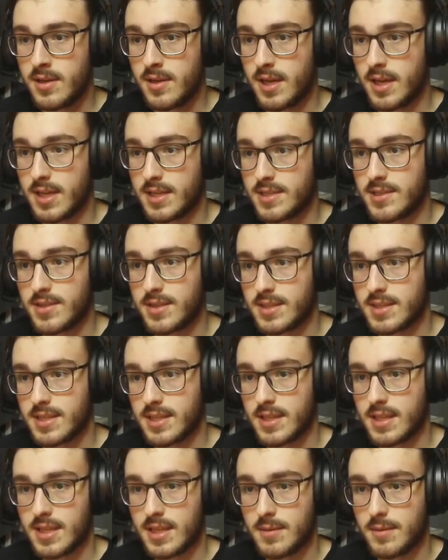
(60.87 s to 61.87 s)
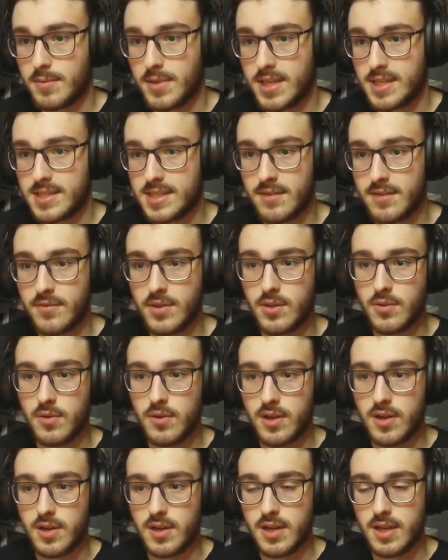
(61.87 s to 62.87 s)
Uh, so you can see that that applies to every
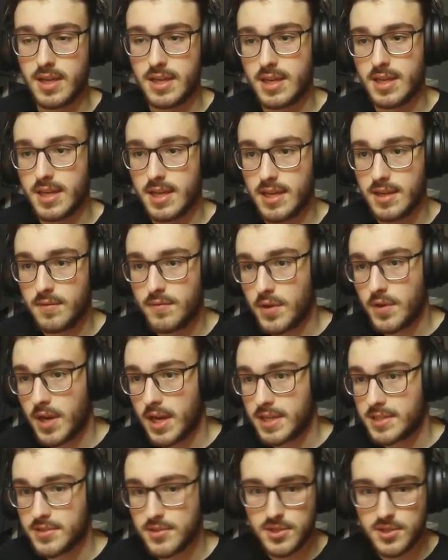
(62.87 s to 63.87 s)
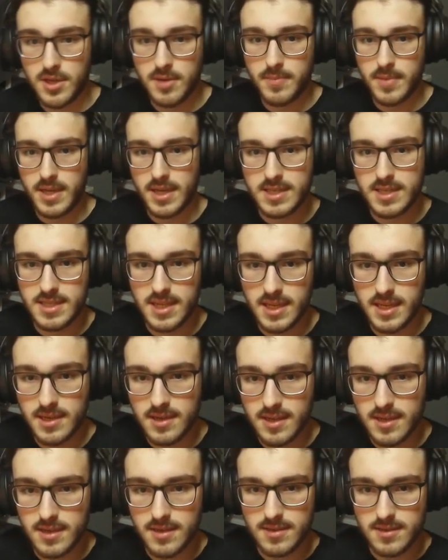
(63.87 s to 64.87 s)
corner. And uh, if your eyes are sharp, I guess I
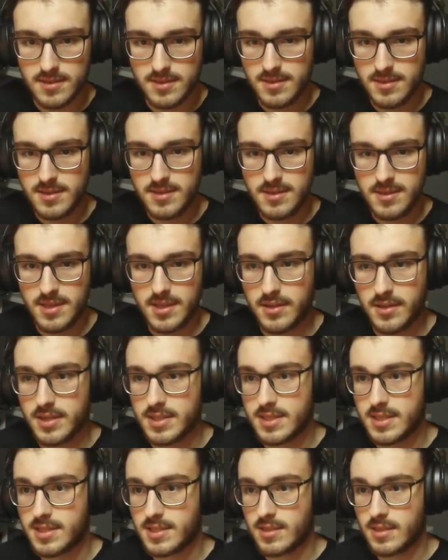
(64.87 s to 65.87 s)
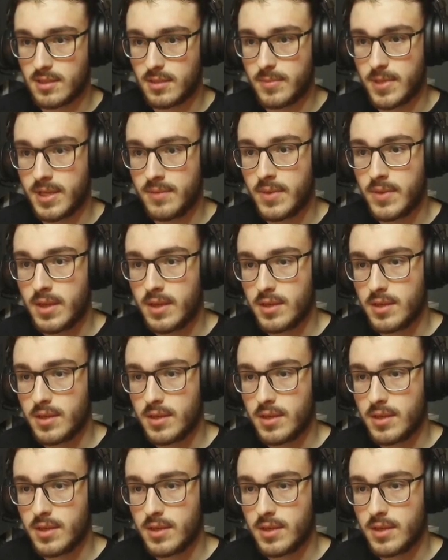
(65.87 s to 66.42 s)
can uh, increase this a little bit.